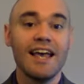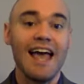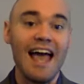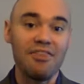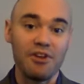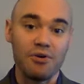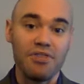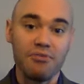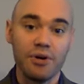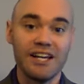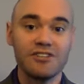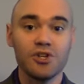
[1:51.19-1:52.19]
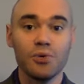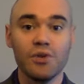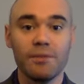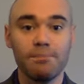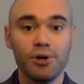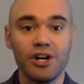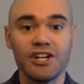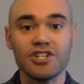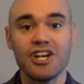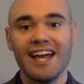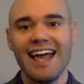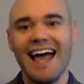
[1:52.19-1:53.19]
and they're 3 and 2 with a push
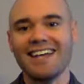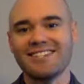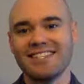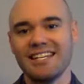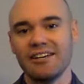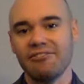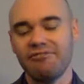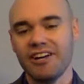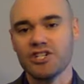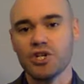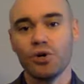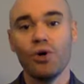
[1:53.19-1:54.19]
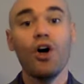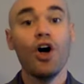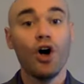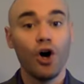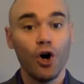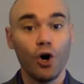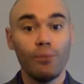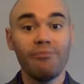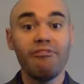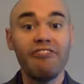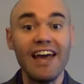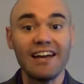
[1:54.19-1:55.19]
as the official home
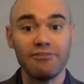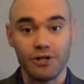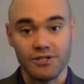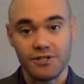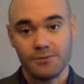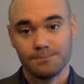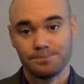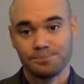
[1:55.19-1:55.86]
favorites.